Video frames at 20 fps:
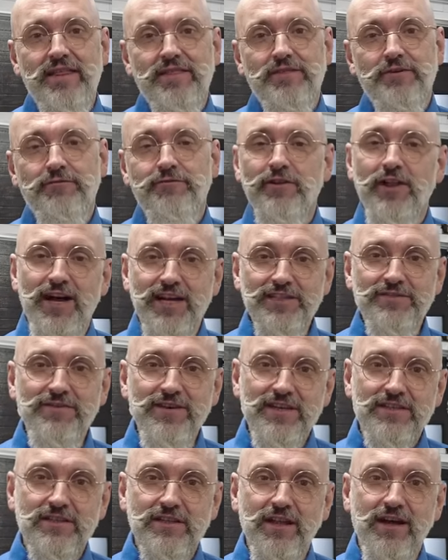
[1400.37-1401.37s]
The
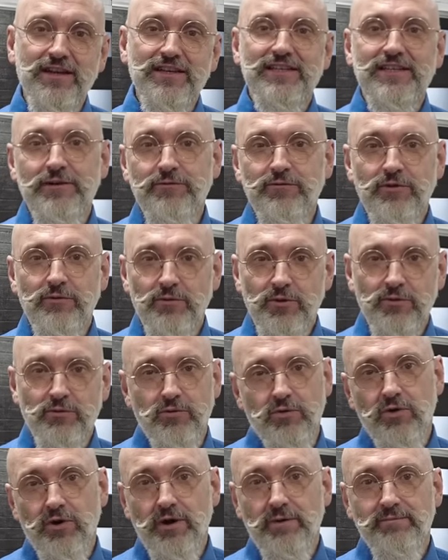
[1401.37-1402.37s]
philosophy is a lot different with
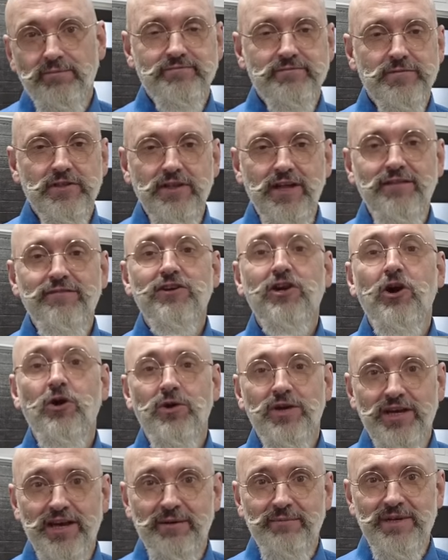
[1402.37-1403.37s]
Roar. A lot of
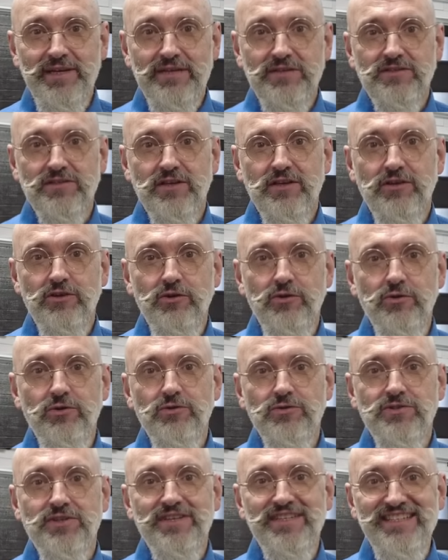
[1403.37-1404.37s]
coating companies
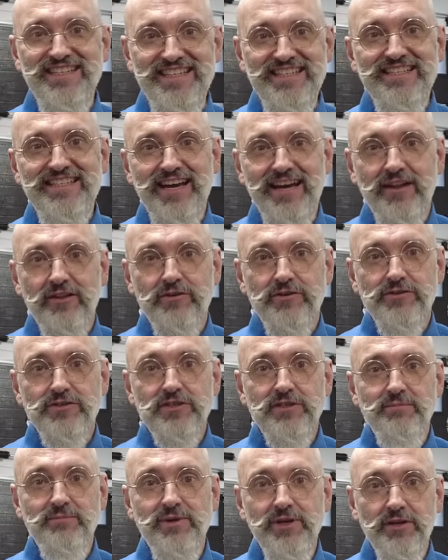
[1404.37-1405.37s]
use the detailers
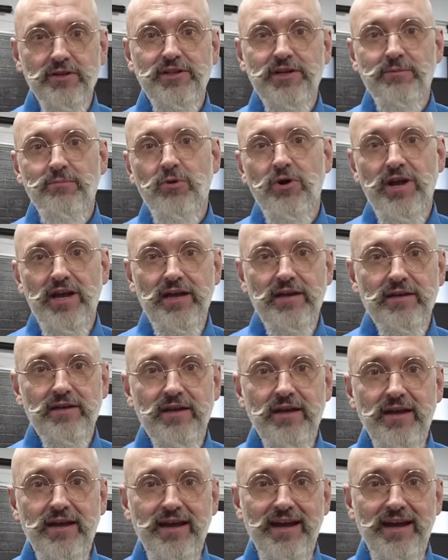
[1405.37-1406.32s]
to build their brand.